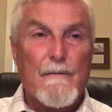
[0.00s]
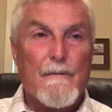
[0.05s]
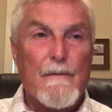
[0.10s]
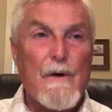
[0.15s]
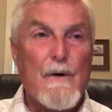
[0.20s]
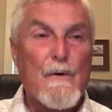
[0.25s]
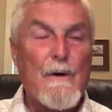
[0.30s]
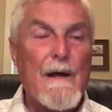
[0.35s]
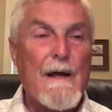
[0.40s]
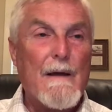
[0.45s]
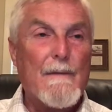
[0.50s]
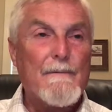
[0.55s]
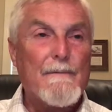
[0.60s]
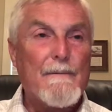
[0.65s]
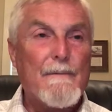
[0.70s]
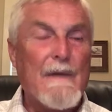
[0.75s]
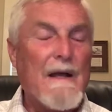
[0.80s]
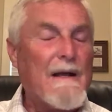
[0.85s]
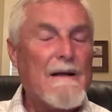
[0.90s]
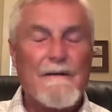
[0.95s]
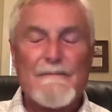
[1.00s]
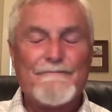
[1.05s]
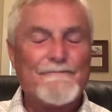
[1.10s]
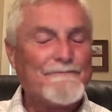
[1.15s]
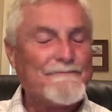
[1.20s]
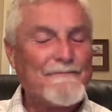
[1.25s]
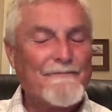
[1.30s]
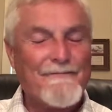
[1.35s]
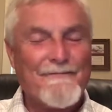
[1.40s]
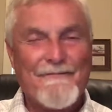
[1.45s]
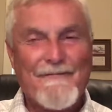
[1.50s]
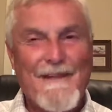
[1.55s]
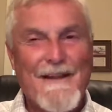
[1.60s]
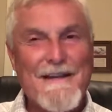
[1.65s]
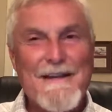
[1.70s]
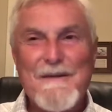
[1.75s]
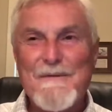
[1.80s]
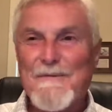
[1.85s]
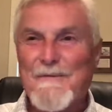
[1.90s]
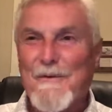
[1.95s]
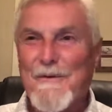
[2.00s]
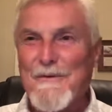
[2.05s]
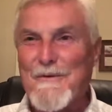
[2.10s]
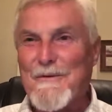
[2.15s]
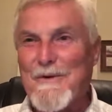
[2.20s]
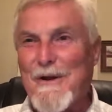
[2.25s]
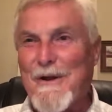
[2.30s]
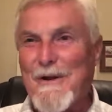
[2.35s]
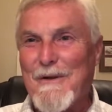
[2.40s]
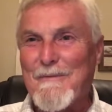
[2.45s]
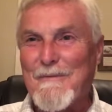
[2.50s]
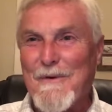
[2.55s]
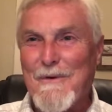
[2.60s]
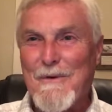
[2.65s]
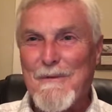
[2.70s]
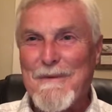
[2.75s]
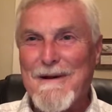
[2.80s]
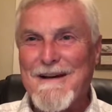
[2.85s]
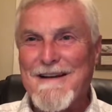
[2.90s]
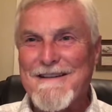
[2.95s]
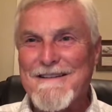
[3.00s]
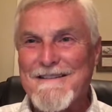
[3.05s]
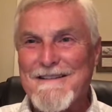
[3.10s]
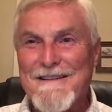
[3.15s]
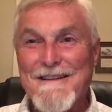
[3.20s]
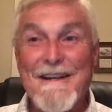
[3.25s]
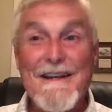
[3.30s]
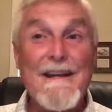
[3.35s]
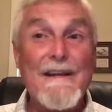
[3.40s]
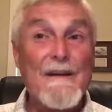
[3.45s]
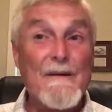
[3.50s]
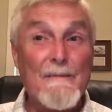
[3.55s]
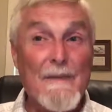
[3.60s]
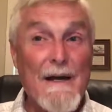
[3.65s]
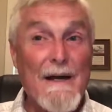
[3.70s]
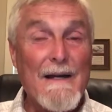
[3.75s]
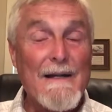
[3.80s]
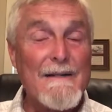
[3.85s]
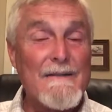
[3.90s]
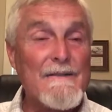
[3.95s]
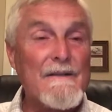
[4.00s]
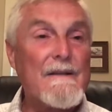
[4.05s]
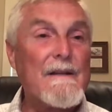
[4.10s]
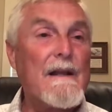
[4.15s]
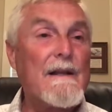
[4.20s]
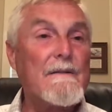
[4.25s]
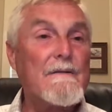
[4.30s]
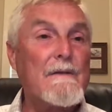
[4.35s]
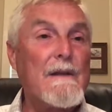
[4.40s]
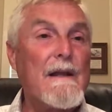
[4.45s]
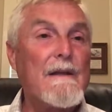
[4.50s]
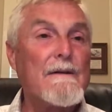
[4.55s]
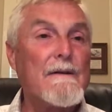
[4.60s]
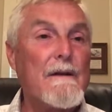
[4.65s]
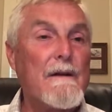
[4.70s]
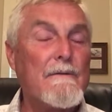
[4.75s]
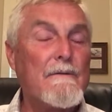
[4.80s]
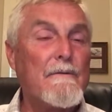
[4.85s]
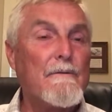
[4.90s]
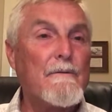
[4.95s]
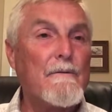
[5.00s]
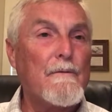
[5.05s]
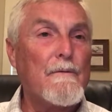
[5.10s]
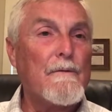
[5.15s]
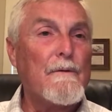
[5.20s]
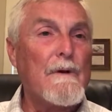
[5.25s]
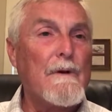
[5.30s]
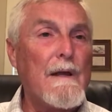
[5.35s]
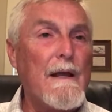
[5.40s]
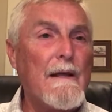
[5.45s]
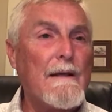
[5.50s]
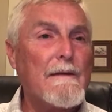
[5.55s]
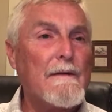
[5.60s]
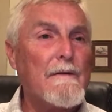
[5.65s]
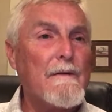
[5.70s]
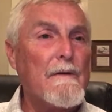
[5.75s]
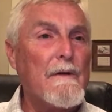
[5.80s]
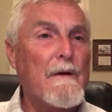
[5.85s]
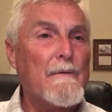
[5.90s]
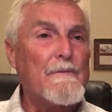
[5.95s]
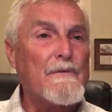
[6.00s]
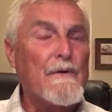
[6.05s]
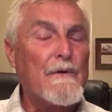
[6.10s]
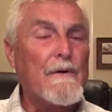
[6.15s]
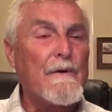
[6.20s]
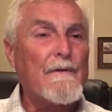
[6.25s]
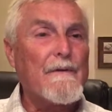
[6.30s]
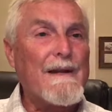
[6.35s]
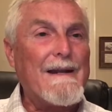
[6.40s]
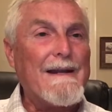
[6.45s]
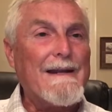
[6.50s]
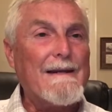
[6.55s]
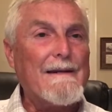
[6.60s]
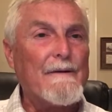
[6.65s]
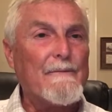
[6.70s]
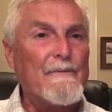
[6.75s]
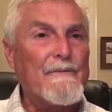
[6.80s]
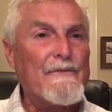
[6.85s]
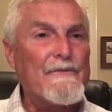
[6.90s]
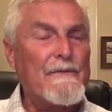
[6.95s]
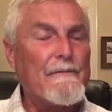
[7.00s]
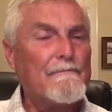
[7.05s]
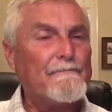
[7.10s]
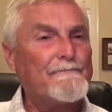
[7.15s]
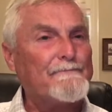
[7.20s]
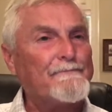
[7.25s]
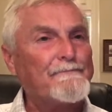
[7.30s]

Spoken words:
Moab, I keep wanting to call it Moabites, Edomites had observed Edom's